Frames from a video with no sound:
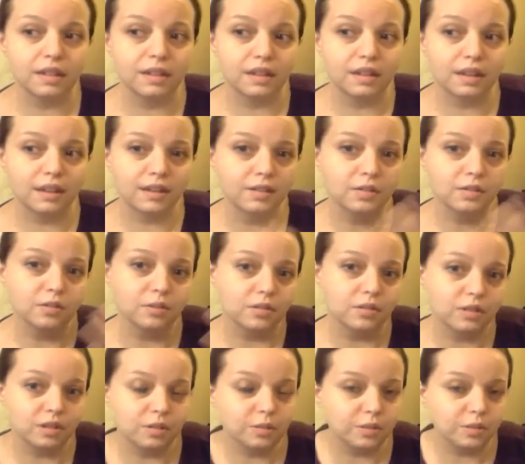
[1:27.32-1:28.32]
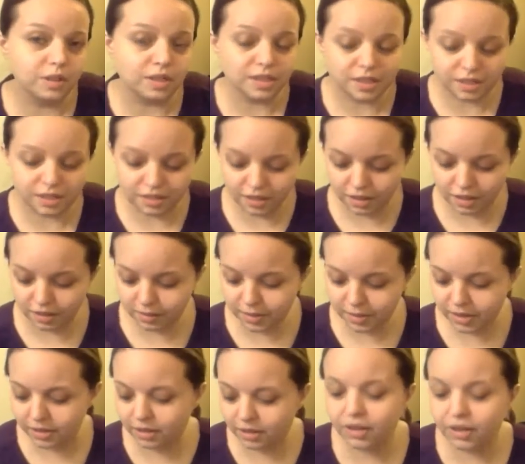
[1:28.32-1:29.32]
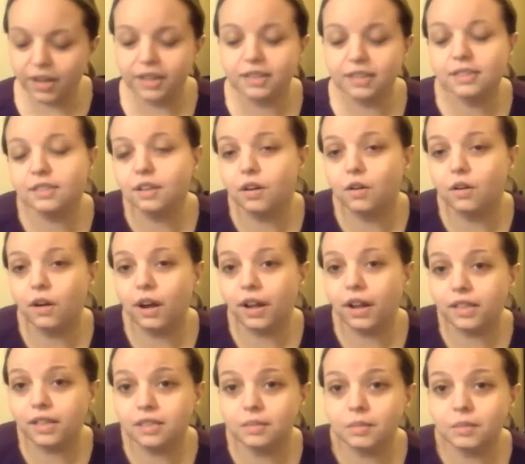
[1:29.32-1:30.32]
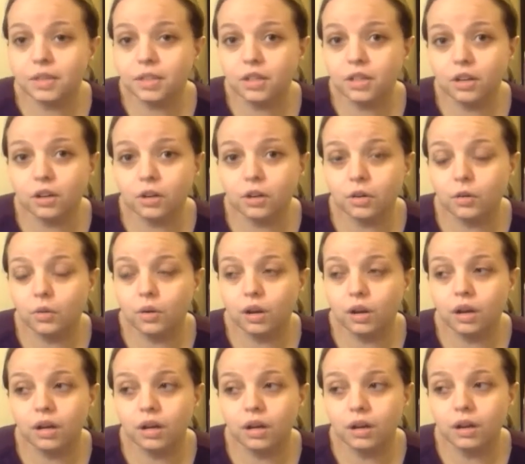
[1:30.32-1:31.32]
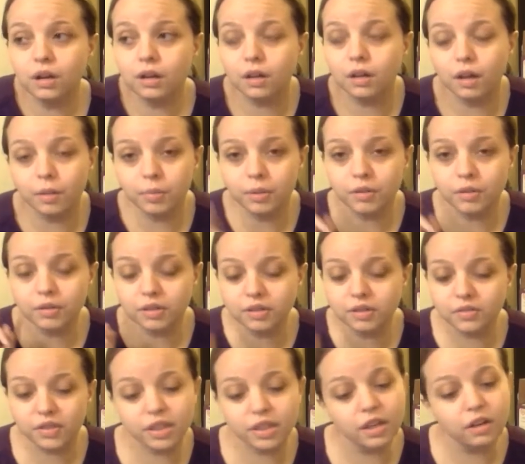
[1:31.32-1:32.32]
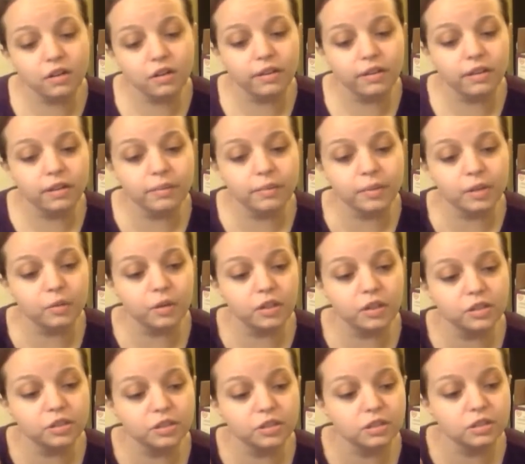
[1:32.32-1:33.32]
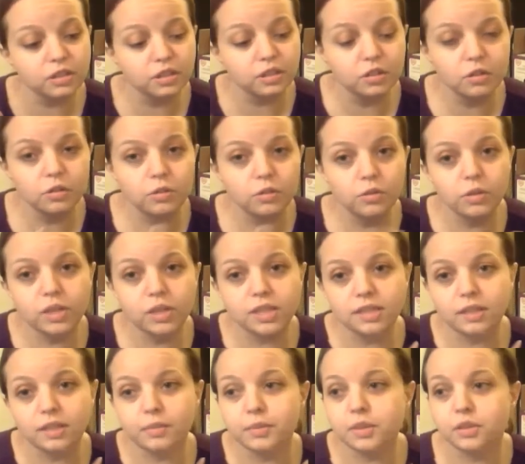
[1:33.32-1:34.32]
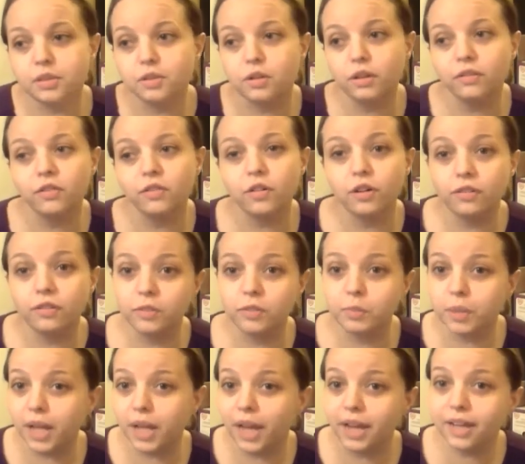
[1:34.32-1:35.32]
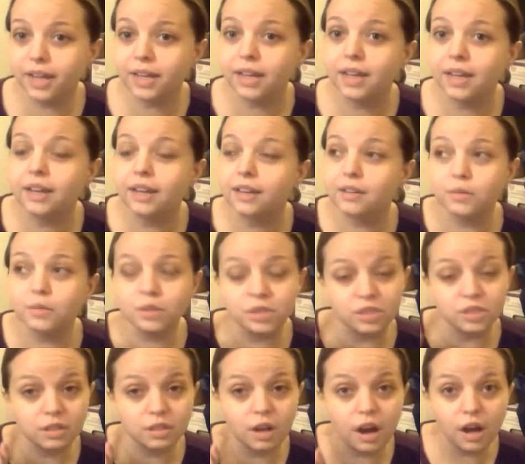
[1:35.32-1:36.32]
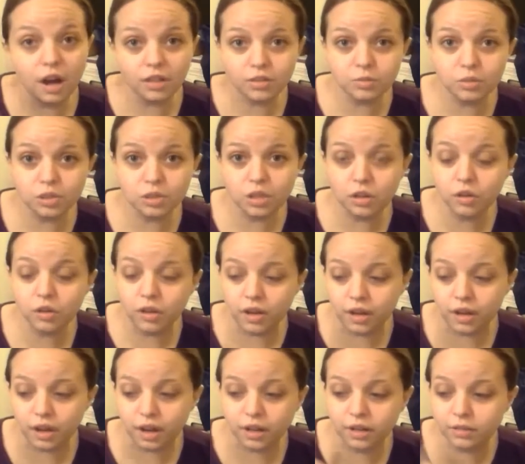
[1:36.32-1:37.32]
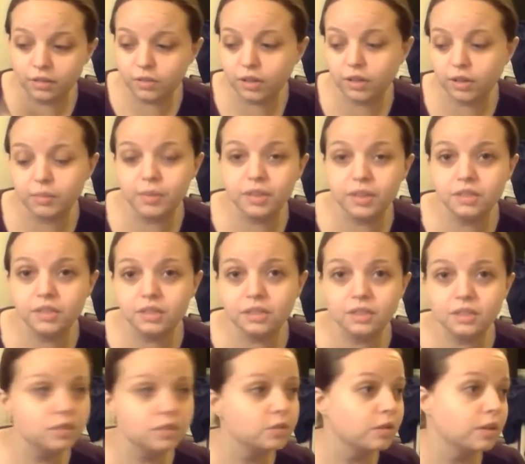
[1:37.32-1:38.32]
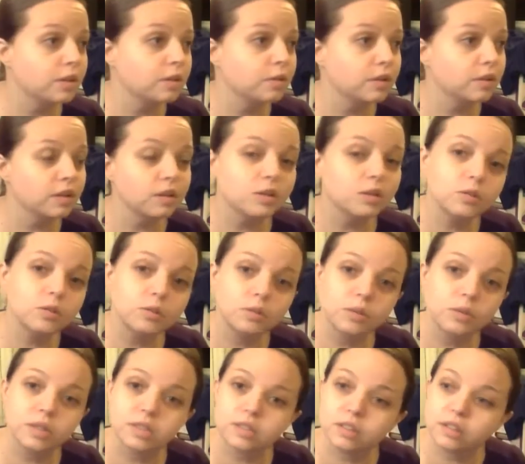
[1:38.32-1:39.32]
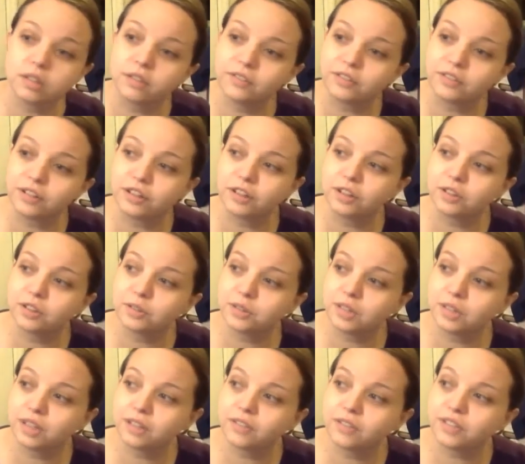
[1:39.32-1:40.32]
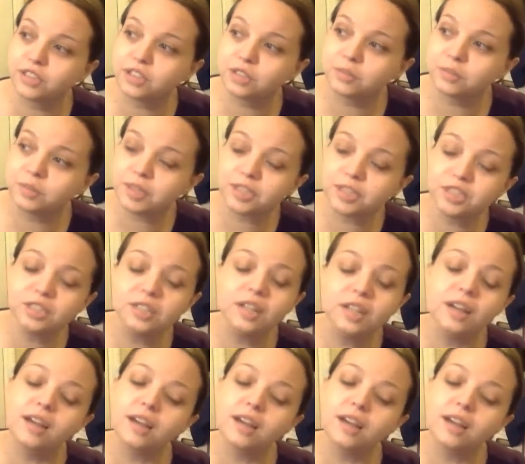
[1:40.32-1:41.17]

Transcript: I don't know what to talk about. Alright, so I guess I'm going to go upload this video and then I'm going to watch the newest episode of Orphan Black, which is an awesome show and I highly recommend it to anyone who is looking for a new television obsession.